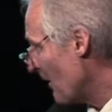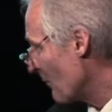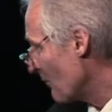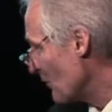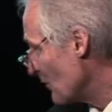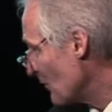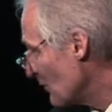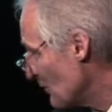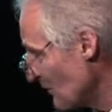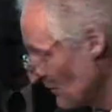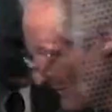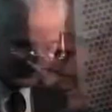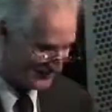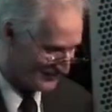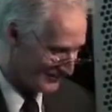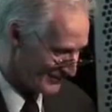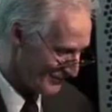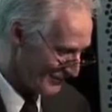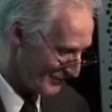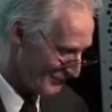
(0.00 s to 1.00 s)

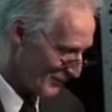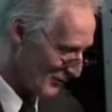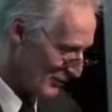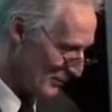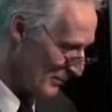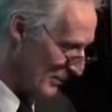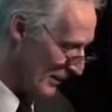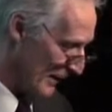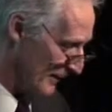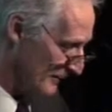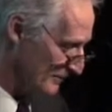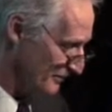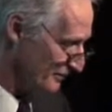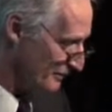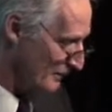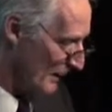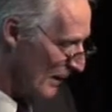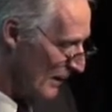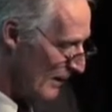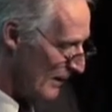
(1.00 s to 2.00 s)
resistance that we've heard about.
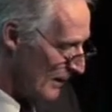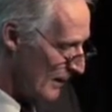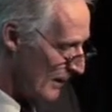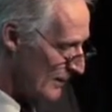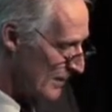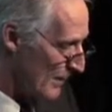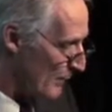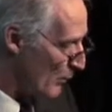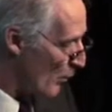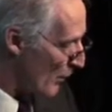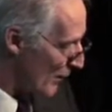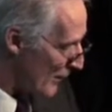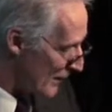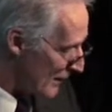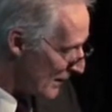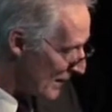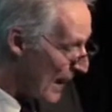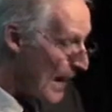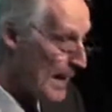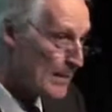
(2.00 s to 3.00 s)
What are
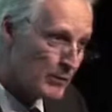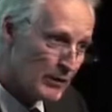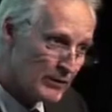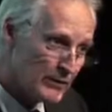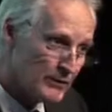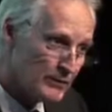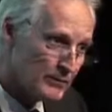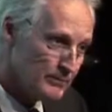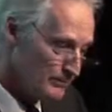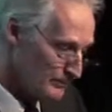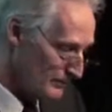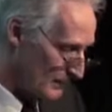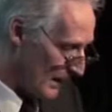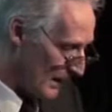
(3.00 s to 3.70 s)
the enablers?